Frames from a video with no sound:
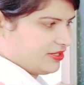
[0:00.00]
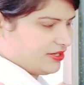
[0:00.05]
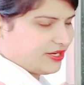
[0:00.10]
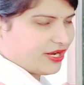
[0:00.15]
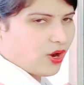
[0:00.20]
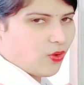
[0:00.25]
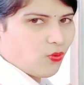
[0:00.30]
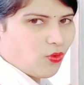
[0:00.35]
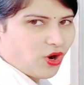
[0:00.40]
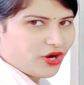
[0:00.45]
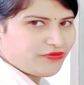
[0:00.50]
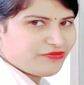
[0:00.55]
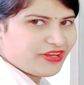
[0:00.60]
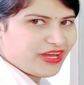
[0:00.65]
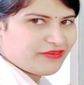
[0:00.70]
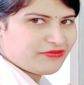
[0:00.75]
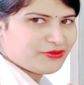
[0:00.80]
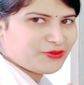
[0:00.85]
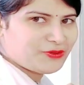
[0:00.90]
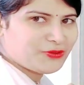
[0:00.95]
Now what we
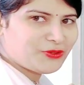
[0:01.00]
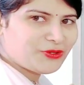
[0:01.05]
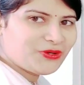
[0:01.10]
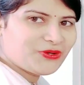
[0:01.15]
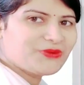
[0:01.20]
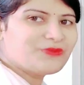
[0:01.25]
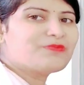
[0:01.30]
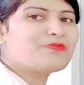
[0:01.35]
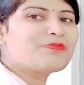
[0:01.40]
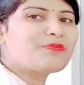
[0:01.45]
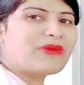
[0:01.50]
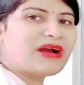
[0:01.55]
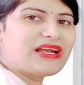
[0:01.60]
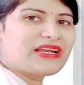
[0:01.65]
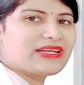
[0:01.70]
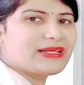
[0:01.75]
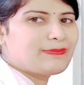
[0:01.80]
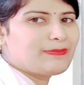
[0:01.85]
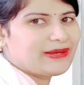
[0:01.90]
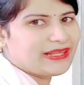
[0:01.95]
have to do?
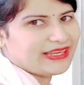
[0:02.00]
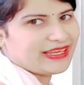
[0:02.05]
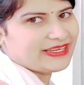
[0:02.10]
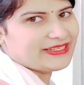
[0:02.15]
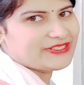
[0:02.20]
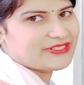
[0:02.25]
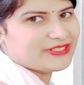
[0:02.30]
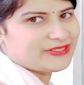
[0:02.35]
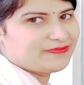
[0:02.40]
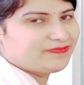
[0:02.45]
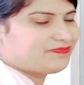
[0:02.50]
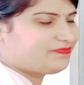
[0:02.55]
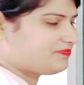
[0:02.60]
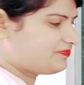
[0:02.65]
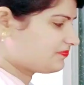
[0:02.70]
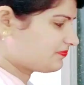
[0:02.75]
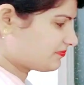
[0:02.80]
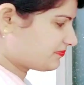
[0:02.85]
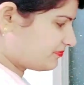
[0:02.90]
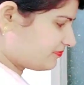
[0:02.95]
Multiplication.
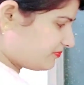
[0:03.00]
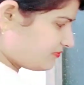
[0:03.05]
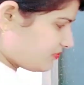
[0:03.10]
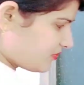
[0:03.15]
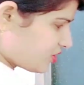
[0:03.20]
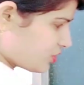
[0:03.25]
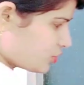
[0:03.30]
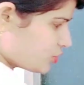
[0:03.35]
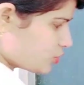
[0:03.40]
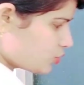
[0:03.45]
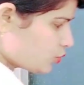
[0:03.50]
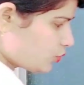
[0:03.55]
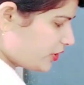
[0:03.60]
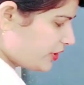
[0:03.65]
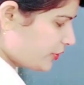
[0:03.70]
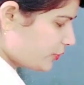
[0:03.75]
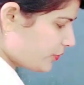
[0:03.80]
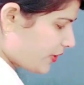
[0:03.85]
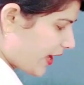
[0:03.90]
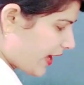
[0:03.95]
2
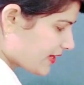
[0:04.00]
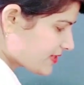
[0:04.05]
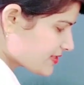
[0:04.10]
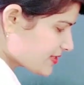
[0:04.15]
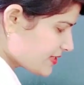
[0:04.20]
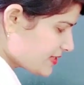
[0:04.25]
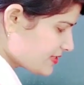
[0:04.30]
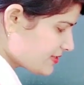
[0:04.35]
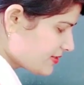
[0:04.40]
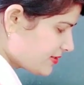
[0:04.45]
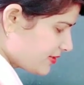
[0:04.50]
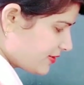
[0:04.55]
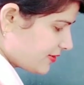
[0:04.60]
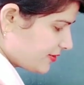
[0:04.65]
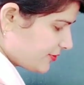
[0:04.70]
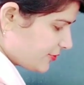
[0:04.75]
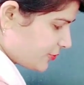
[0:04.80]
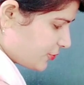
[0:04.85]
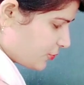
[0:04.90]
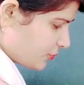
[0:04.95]
into x is
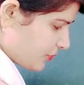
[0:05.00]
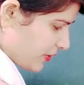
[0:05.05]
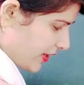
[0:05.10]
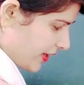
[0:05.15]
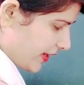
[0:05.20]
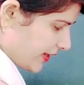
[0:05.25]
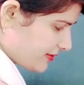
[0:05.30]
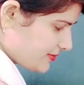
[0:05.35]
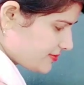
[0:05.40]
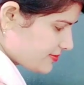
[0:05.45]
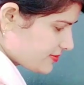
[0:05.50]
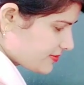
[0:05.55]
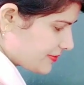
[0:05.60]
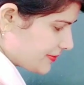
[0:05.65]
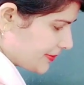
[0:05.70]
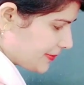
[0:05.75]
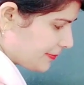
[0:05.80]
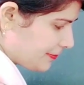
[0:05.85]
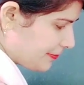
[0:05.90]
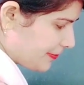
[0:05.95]
2x
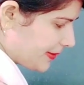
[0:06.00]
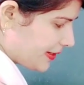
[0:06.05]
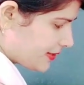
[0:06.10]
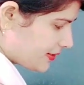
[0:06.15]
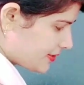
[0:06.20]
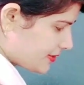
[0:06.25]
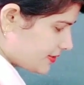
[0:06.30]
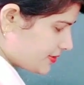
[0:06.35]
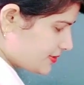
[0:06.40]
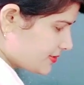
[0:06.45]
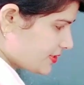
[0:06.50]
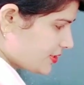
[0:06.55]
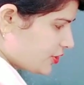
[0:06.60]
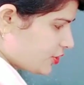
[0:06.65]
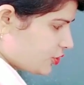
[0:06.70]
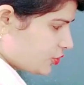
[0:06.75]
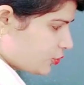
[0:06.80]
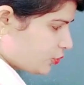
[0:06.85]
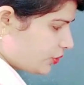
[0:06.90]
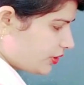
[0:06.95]
plus
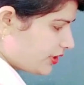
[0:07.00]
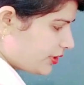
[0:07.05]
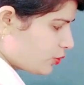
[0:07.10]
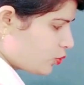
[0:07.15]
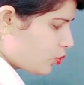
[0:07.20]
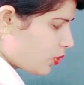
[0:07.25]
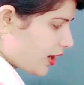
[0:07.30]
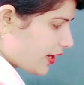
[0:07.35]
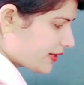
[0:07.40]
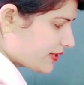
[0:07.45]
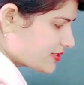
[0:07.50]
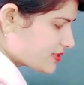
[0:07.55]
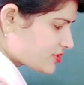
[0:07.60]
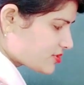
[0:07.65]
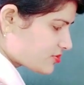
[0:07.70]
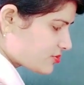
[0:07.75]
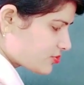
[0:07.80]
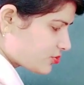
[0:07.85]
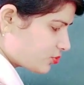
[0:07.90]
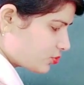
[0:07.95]
2 into 1 is
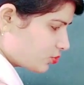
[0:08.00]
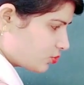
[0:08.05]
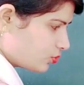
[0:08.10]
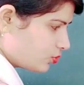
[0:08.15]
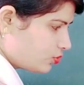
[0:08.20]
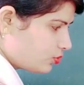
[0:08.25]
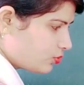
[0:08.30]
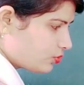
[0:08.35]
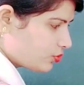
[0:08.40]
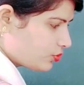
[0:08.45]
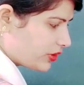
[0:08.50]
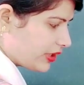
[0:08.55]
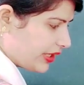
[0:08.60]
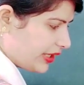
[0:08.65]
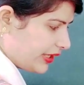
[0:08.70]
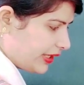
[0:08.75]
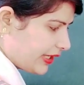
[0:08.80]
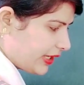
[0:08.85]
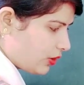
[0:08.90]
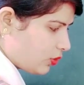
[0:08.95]
2
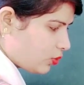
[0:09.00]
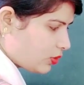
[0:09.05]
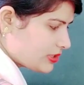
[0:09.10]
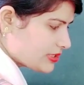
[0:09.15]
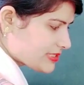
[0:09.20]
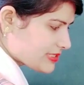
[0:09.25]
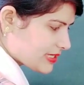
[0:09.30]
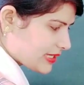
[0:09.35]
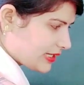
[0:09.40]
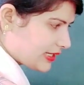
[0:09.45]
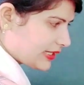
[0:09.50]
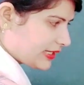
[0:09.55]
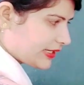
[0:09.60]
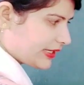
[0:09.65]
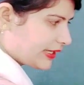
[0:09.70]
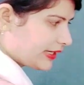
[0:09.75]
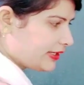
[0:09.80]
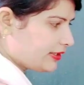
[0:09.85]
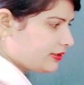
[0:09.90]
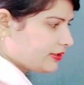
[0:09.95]
equal
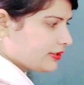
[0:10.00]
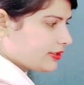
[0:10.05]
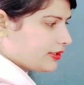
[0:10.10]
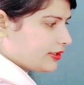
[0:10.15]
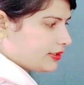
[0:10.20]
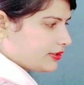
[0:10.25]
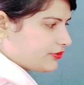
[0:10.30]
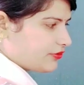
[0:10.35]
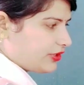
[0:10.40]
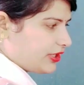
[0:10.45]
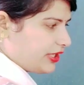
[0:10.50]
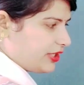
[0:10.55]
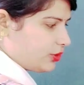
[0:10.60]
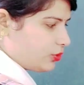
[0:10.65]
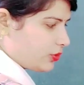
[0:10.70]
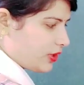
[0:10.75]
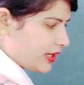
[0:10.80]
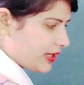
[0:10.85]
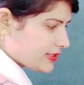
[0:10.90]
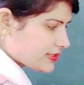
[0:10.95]
sign 3
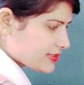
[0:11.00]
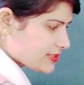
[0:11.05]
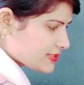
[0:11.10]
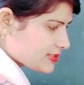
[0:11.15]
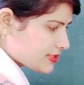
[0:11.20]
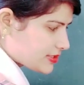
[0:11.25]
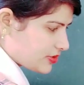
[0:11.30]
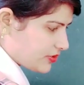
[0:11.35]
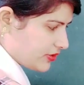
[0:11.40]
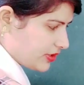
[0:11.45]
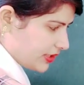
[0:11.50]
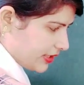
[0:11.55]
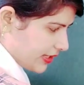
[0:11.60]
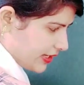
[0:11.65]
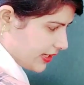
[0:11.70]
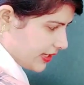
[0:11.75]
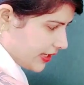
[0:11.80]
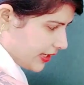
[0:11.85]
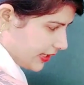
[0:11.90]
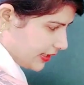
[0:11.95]
into x is
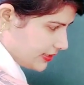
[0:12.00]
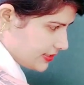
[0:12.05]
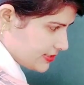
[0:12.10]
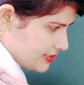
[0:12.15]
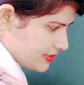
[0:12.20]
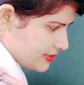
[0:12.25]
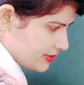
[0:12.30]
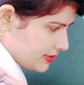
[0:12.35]
3x